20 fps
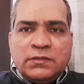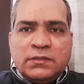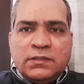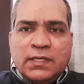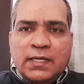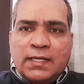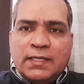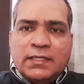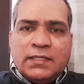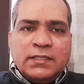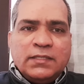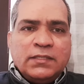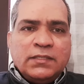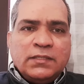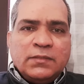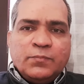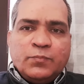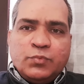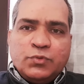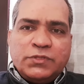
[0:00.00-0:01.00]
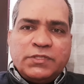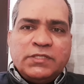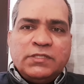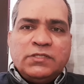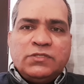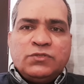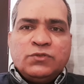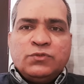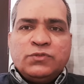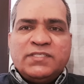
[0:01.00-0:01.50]
and uh, put
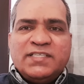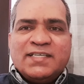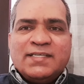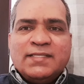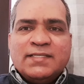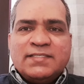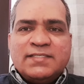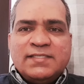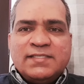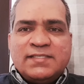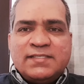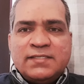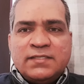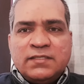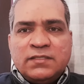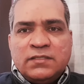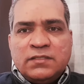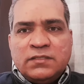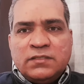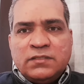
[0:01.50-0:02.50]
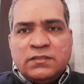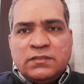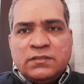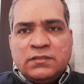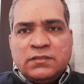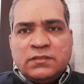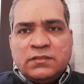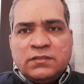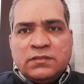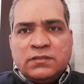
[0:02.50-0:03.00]
into sicknesses
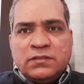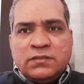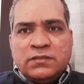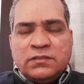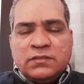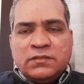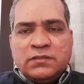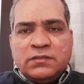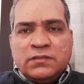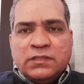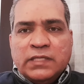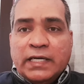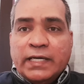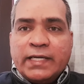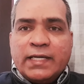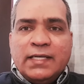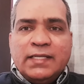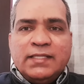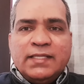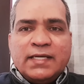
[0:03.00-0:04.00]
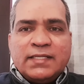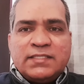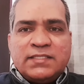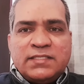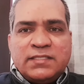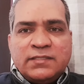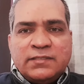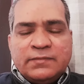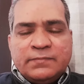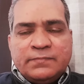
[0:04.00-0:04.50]
early deaths